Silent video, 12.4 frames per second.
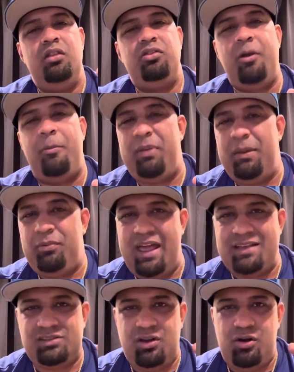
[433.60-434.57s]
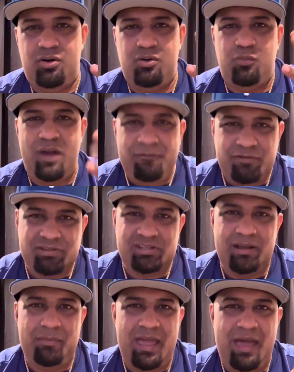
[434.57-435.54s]
The people that's going to wait for
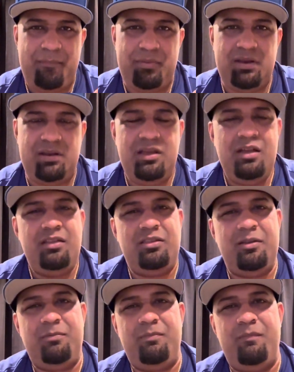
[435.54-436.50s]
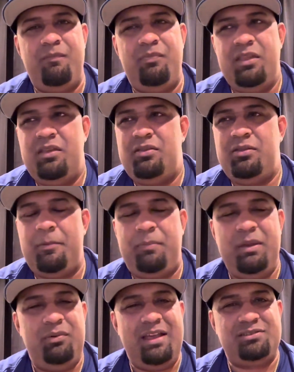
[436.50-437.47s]
something to happen, the
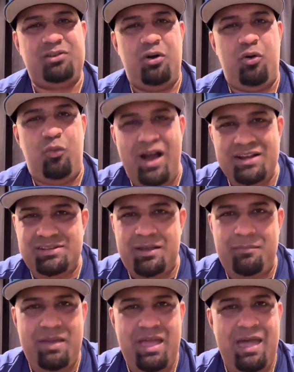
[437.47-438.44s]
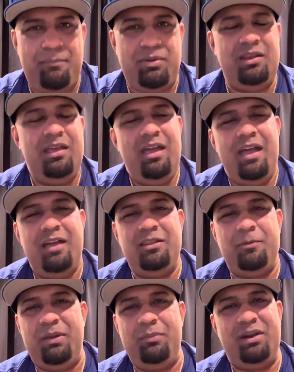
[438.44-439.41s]
people that's going to watch something happen, and
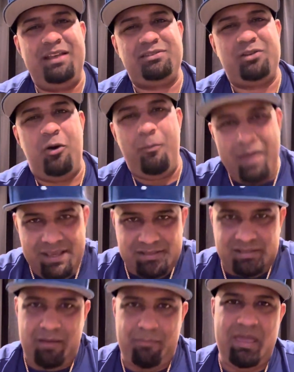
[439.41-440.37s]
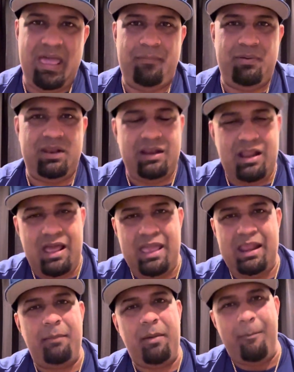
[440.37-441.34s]
the people that's going to make something happen.
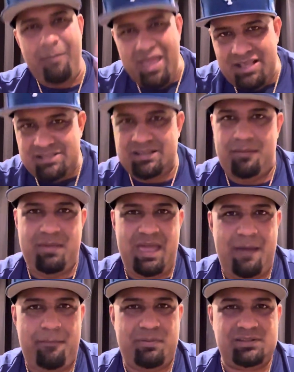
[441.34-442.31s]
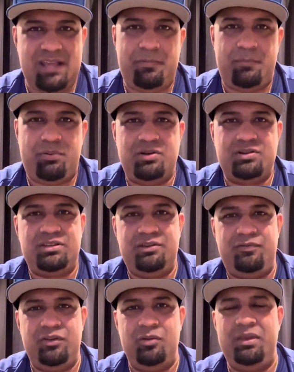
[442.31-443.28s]
And I'm a make something happen type of person. You
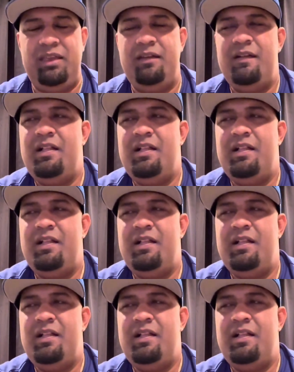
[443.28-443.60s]
feel me?